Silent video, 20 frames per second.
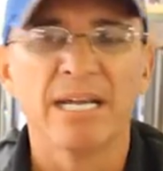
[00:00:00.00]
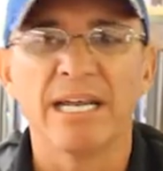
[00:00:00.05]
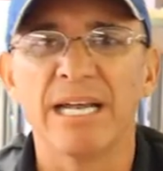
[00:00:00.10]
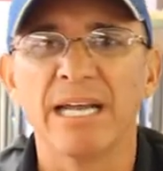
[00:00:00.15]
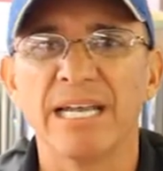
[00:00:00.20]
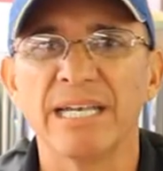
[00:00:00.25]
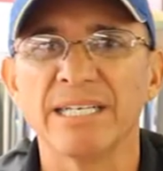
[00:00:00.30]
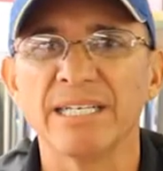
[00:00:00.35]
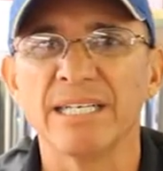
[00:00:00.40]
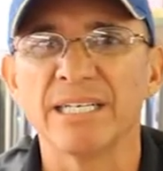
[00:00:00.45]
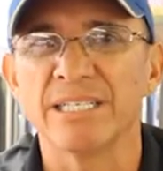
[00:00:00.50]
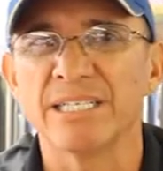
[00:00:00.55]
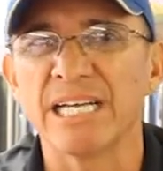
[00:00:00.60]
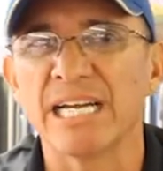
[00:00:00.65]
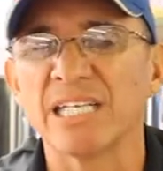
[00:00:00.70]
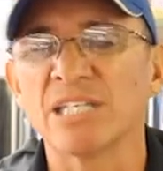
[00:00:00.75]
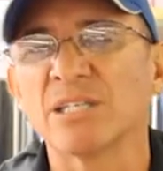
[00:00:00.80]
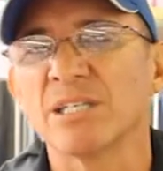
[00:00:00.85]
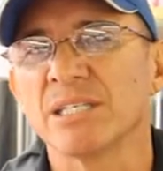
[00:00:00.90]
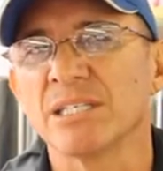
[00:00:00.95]
And
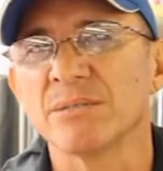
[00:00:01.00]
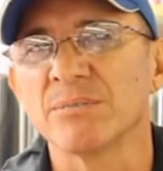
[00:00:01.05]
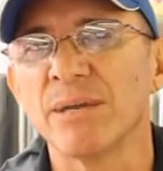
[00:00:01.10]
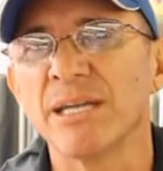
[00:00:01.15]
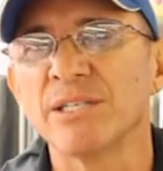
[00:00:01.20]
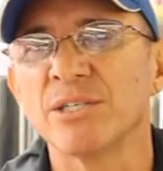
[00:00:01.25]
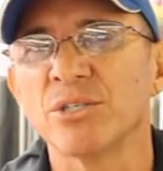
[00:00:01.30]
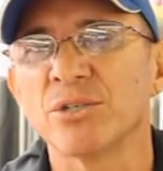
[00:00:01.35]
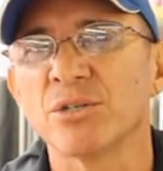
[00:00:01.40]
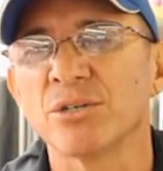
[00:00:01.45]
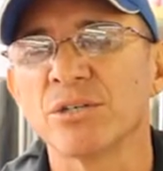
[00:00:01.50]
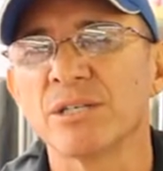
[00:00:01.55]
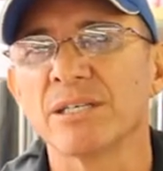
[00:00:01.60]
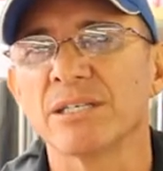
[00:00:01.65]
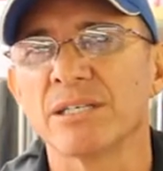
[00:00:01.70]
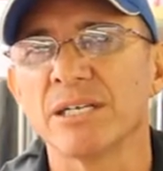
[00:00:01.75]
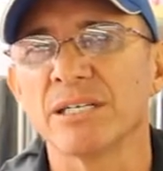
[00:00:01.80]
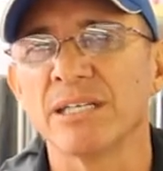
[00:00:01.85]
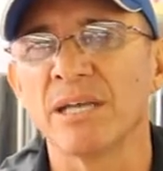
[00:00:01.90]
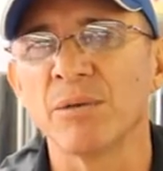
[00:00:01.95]
Schantz has made sure
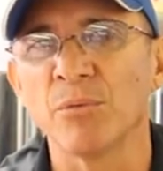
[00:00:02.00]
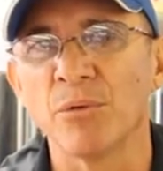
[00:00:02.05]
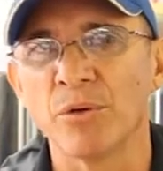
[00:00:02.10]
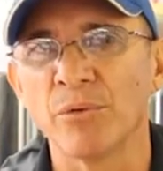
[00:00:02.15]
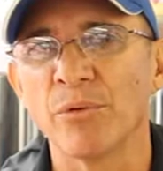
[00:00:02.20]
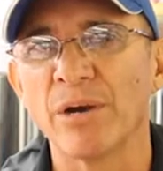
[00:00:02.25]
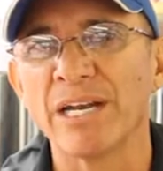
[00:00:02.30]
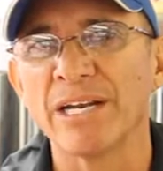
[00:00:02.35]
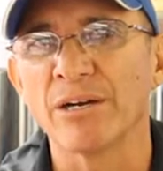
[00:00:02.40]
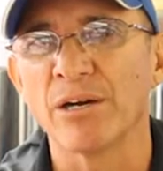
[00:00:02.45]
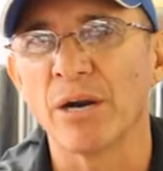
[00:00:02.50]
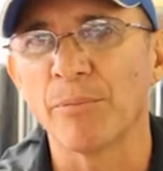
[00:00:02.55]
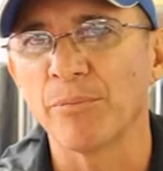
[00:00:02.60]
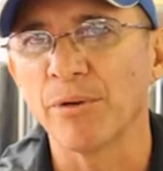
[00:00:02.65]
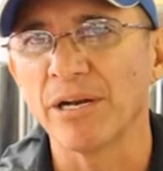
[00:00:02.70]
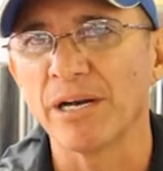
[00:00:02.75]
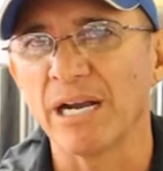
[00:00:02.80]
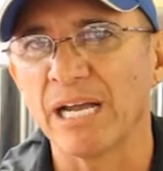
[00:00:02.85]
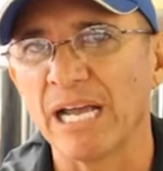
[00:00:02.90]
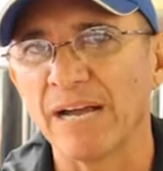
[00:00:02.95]
that we're ready to
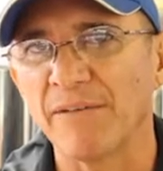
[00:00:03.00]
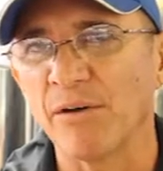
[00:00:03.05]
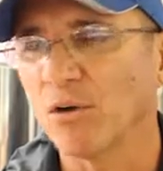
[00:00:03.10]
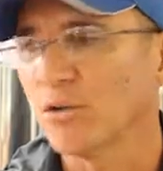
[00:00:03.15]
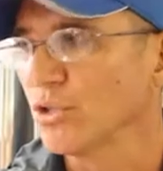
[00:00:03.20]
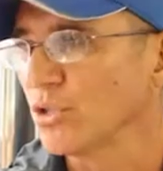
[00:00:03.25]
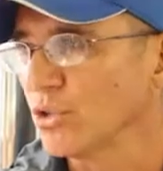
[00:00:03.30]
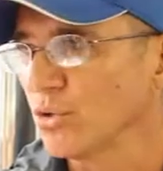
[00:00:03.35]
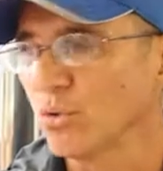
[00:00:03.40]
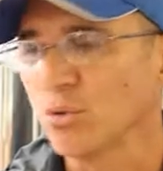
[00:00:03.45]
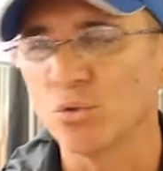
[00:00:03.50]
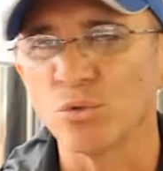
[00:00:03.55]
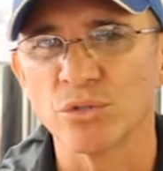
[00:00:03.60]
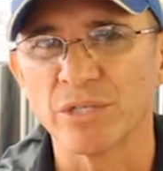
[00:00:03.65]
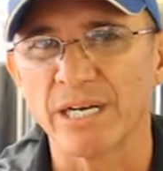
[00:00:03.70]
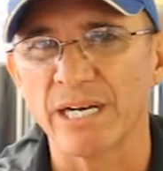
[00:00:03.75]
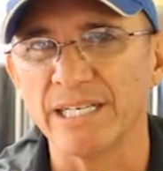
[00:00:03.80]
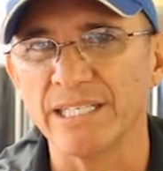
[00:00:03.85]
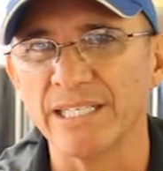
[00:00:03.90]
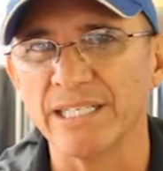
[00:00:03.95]
operate. I have all the tools
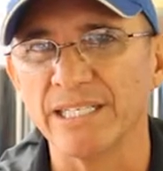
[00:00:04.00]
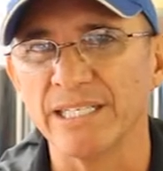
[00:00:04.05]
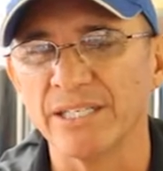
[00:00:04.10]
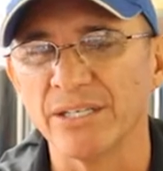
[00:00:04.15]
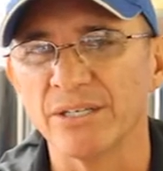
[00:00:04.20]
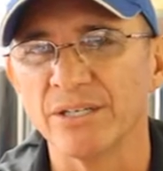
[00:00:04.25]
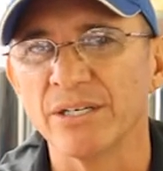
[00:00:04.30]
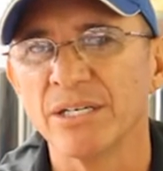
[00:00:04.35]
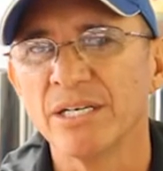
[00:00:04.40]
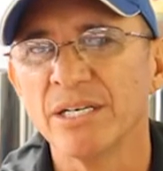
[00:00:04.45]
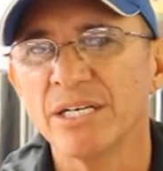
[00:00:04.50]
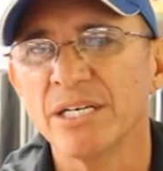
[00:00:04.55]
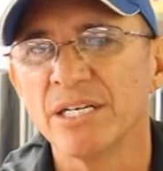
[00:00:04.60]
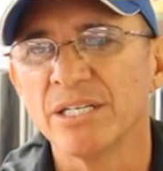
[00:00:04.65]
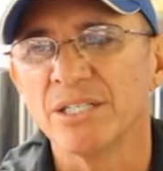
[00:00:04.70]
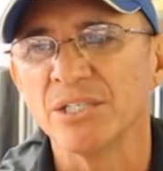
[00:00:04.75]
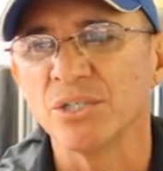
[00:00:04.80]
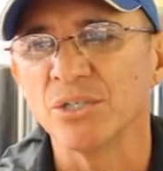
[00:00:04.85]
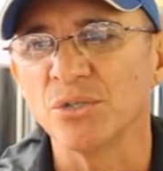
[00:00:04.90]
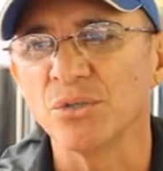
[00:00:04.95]
that I need here
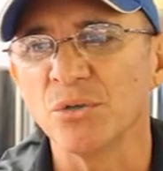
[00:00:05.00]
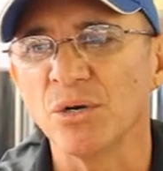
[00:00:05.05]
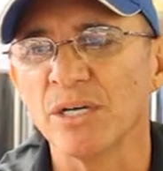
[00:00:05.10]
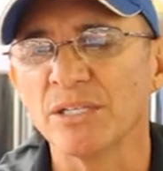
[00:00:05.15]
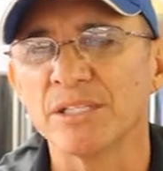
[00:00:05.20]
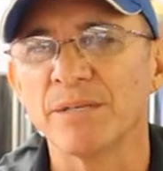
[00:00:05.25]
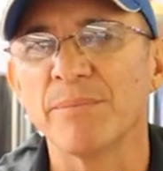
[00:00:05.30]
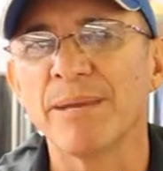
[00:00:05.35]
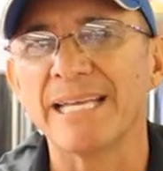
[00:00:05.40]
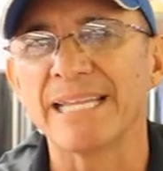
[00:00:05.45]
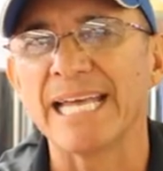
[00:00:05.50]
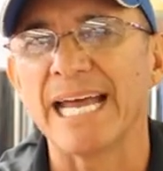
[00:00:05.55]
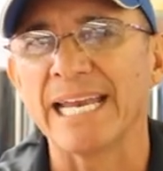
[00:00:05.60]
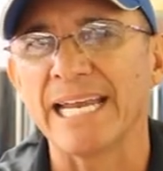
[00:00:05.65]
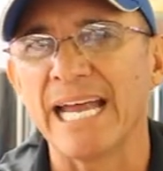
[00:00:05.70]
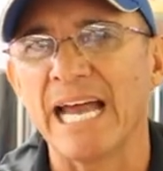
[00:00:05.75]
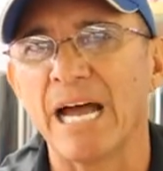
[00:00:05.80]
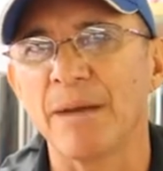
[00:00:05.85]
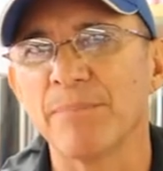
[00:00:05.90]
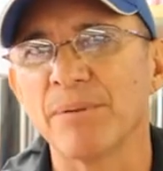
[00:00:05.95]
to make that
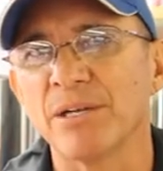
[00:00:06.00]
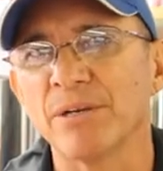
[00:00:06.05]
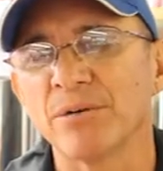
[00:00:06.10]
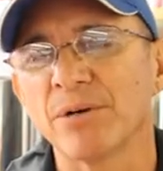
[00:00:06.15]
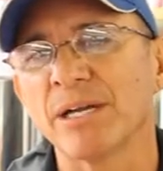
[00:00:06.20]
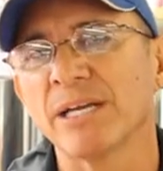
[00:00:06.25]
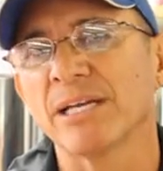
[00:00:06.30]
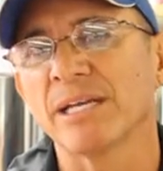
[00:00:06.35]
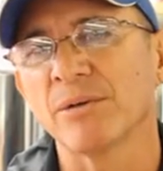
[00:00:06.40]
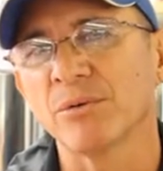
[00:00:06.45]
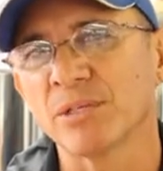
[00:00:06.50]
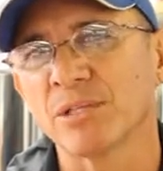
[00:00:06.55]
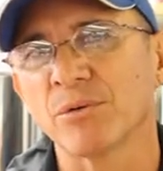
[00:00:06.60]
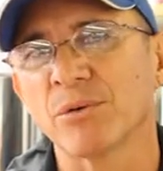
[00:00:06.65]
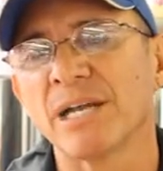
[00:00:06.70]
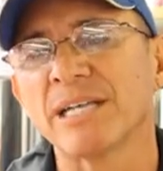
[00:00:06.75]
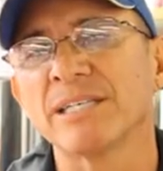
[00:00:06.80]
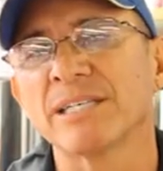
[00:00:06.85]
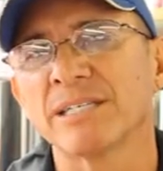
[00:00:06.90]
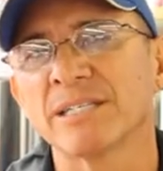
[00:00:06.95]
happen, right, with the
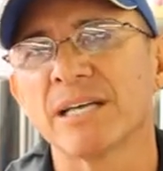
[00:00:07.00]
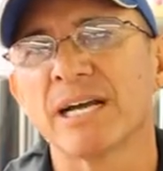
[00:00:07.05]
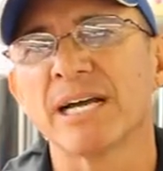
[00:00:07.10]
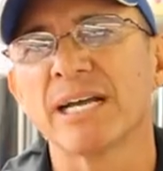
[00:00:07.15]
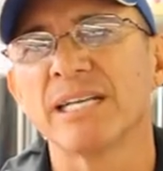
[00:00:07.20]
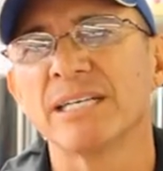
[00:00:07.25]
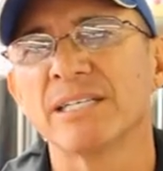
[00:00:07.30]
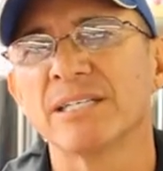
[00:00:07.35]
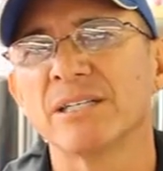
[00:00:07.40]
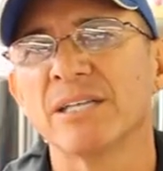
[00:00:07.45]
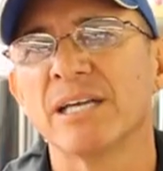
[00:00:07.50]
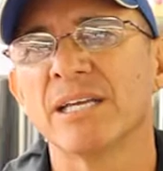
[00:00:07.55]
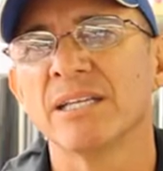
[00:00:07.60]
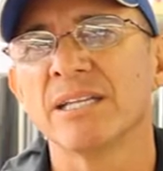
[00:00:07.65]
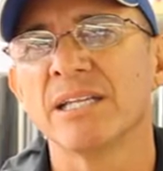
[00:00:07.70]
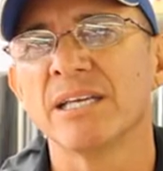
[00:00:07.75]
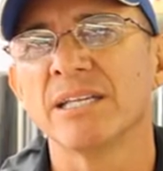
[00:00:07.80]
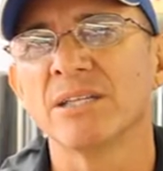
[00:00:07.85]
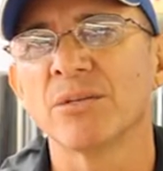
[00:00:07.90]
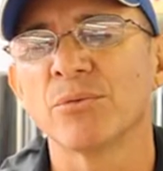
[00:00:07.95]
right design
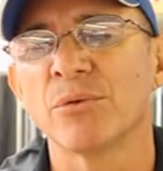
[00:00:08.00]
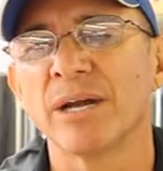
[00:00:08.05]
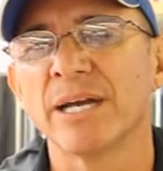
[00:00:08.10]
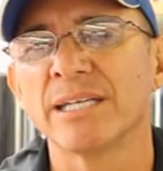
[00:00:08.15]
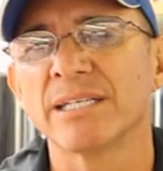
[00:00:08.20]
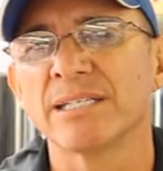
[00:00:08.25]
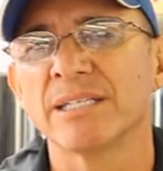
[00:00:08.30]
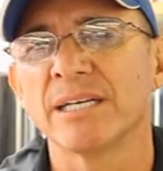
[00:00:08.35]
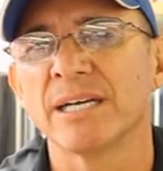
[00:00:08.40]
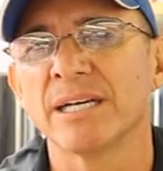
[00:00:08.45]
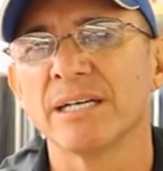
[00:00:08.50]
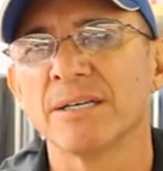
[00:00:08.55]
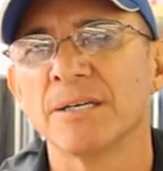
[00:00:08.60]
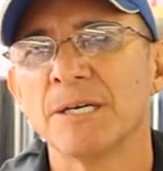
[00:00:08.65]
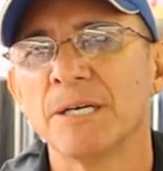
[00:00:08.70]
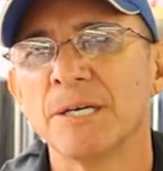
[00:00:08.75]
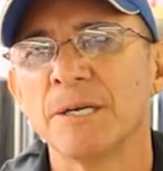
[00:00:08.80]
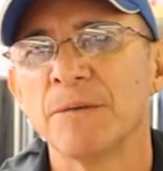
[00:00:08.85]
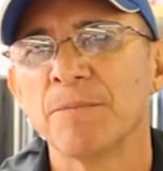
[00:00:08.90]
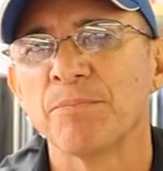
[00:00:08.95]

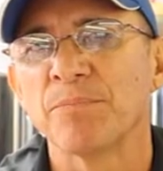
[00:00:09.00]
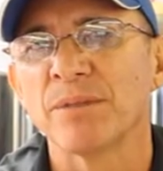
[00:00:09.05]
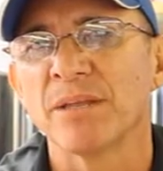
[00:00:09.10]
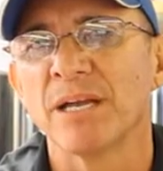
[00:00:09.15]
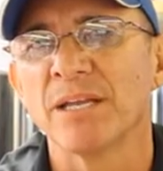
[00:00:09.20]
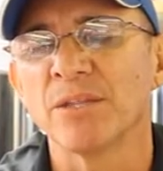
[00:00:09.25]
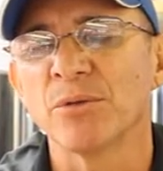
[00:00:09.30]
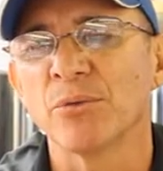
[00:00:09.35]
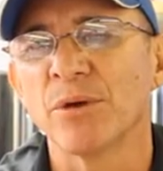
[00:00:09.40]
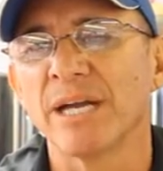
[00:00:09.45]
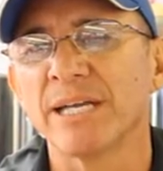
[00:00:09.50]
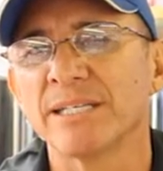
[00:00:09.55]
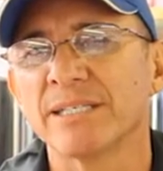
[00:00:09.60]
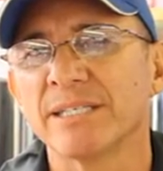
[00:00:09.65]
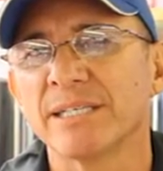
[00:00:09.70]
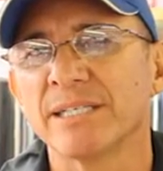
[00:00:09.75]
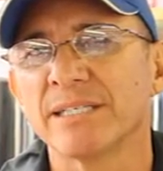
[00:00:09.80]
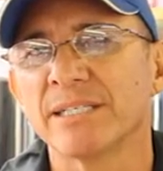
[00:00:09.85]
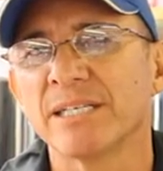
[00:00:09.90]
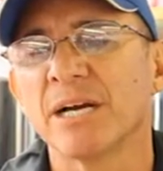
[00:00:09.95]
and the
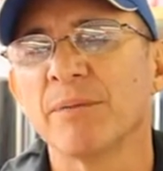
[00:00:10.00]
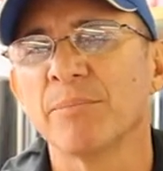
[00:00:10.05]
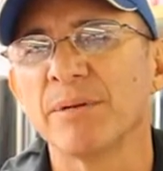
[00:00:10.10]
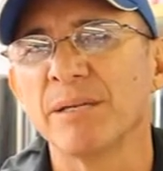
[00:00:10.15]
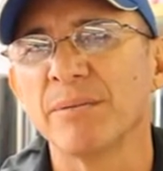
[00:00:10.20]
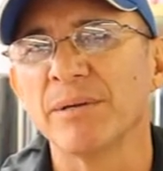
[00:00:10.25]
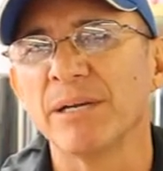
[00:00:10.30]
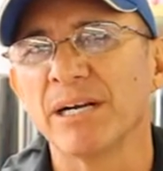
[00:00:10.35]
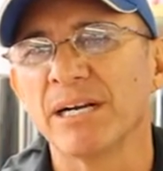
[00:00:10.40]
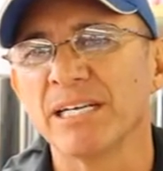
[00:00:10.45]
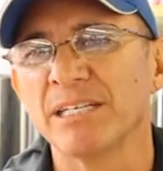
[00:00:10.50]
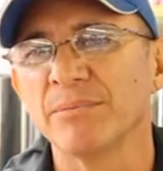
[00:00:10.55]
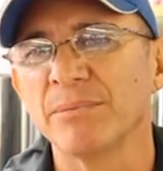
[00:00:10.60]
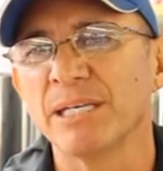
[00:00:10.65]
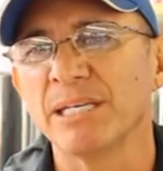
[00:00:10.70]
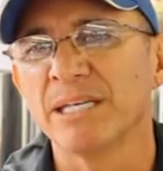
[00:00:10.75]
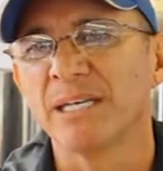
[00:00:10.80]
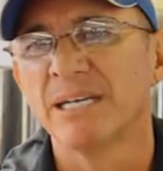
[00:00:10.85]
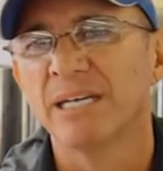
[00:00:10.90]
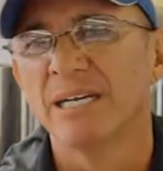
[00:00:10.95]
right company behind
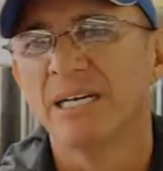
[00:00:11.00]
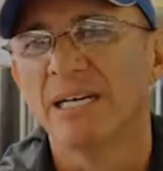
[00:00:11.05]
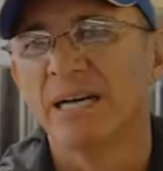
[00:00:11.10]
me.